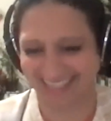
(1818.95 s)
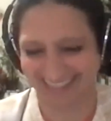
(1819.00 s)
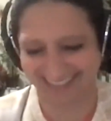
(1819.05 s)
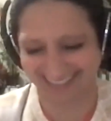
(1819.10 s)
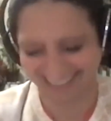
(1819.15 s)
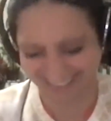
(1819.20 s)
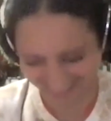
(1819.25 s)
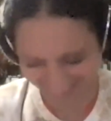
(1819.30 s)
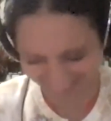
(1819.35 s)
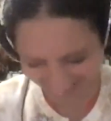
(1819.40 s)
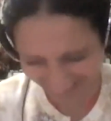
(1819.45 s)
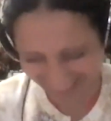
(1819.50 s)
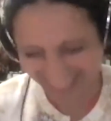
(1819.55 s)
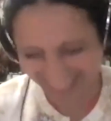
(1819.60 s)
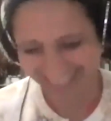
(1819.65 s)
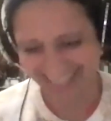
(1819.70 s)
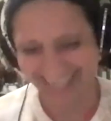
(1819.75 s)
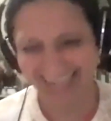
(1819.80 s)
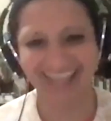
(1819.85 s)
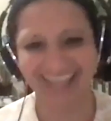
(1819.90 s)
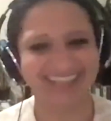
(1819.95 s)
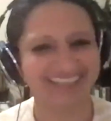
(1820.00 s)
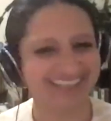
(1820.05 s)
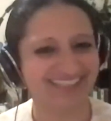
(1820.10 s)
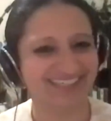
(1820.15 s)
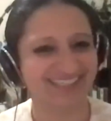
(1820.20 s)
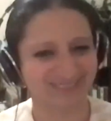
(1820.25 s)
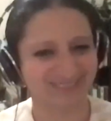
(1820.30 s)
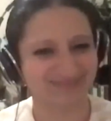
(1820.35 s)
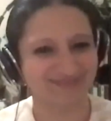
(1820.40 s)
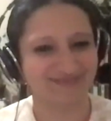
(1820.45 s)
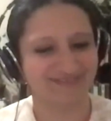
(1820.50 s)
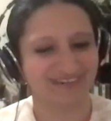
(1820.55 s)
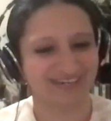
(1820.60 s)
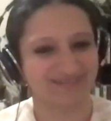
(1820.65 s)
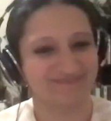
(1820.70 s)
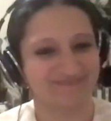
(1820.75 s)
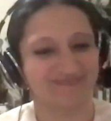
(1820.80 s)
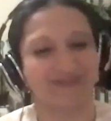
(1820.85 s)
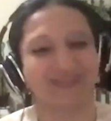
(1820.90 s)
skill. I think that should be
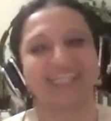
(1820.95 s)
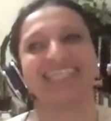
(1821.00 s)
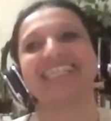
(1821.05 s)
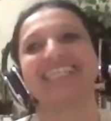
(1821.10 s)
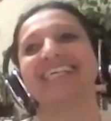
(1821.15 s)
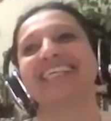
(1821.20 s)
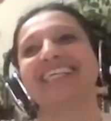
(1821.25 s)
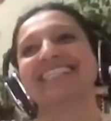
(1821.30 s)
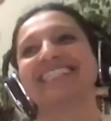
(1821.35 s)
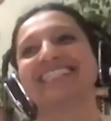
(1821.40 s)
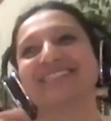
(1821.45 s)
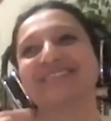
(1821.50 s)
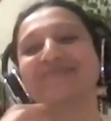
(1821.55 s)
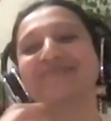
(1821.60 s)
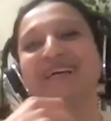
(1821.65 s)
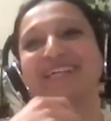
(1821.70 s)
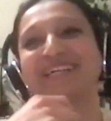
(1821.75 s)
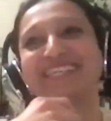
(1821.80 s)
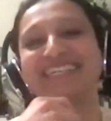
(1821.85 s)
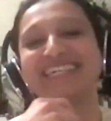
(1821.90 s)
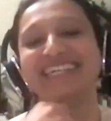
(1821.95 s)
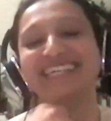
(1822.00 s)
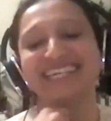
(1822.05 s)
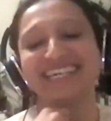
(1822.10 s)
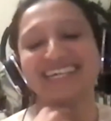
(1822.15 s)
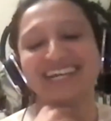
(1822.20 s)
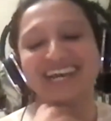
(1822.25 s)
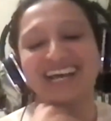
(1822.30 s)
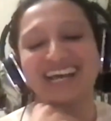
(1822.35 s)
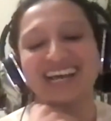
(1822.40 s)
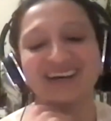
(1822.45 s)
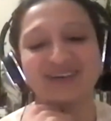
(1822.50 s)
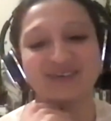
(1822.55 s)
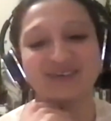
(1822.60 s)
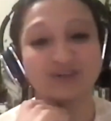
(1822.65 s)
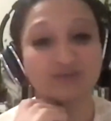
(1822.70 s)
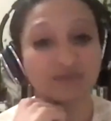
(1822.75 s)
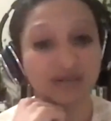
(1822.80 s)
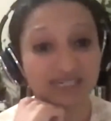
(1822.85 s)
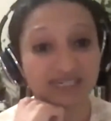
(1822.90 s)
very important, no matter how
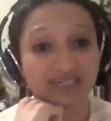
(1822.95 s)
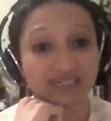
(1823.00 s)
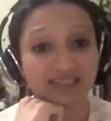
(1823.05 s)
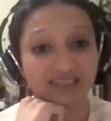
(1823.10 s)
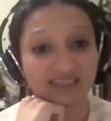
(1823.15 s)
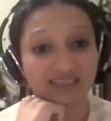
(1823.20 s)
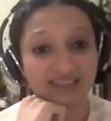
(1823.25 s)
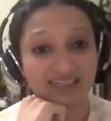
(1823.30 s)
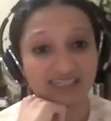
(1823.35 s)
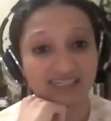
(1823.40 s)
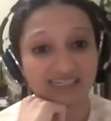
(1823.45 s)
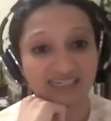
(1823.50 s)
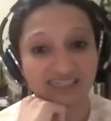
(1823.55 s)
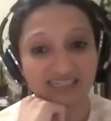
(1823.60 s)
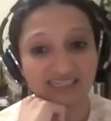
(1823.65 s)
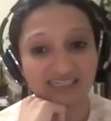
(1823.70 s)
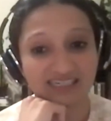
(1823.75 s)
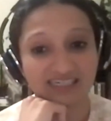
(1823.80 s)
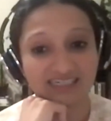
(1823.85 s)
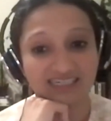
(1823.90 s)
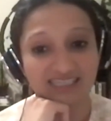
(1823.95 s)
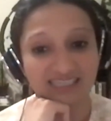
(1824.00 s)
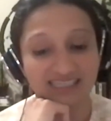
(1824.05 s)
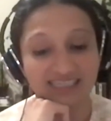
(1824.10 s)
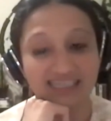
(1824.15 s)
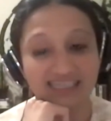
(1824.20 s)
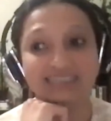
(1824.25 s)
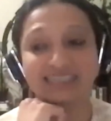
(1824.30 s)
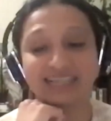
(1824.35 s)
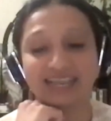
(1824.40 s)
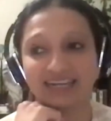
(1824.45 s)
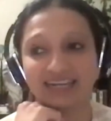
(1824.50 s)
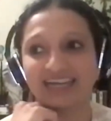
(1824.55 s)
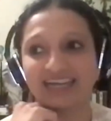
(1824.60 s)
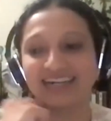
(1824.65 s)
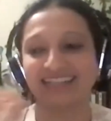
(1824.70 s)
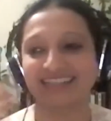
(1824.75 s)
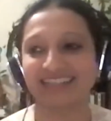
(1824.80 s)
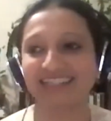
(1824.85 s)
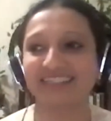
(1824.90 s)
old. But exactly,
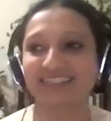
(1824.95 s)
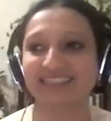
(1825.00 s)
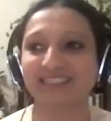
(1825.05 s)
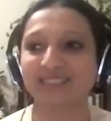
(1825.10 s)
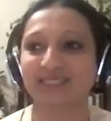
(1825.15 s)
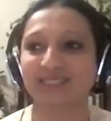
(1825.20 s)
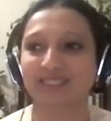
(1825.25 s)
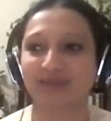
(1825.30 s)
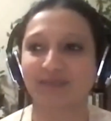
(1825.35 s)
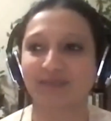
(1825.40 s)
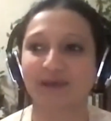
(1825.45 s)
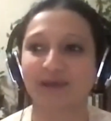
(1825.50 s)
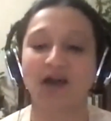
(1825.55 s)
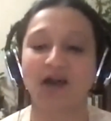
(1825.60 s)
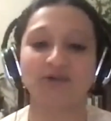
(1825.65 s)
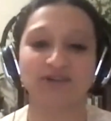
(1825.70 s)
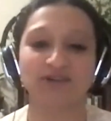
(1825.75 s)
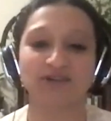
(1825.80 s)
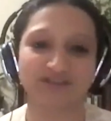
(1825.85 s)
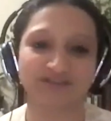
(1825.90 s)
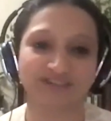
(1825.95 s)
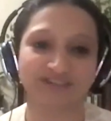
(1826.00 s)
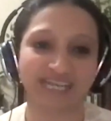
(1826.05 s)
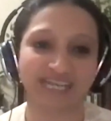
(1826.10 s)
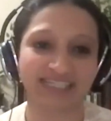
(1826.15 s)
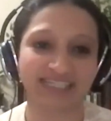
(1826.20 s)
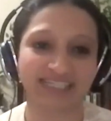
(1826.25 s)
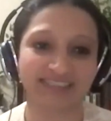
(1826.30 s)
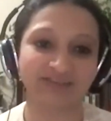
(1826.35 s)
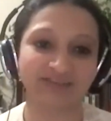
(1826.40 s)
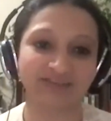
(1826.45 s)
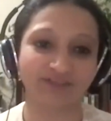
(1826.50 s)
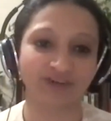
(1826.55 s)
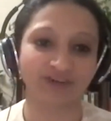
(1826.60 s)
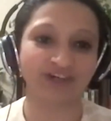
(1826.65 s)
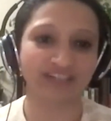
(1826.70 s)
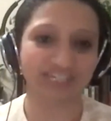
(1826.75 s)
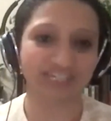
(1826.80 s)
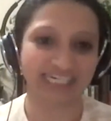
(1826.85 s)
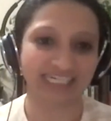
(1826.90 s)
and I think this is the power of dance
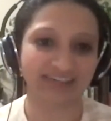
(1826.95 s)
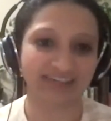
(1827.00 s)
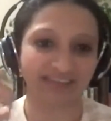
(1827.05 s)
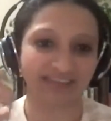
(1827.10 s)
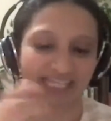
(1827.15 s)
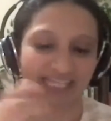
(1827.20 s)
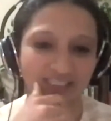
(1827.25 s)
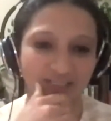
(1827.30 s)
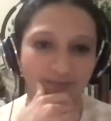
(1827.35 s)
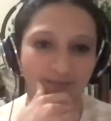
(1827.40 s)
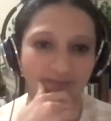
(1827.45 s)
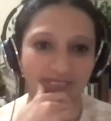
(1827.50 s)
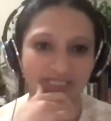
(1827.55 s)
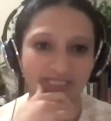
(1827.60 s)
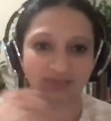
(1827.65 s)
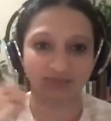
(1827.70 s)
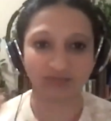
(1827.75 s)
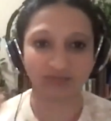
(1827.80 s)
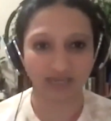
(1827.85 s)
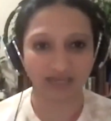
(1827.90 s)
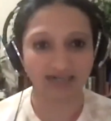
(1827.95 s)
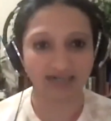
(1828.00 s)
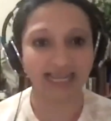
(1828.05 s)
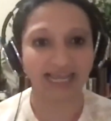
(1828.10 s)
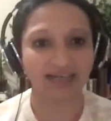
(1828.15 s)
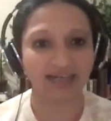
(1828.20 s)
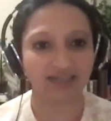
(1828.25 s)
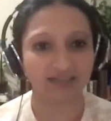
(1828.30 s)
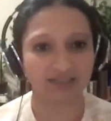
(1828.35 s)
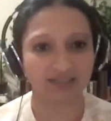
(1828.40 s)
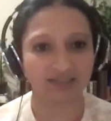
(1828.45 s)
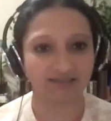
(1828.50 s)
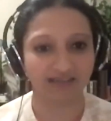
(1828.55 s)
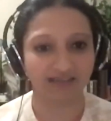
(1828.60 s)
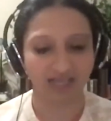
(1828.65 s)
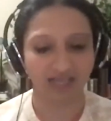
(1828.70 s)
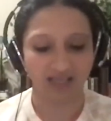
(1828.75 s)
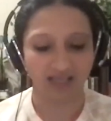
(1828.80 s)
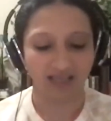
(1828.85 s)
for creative aging because we are active,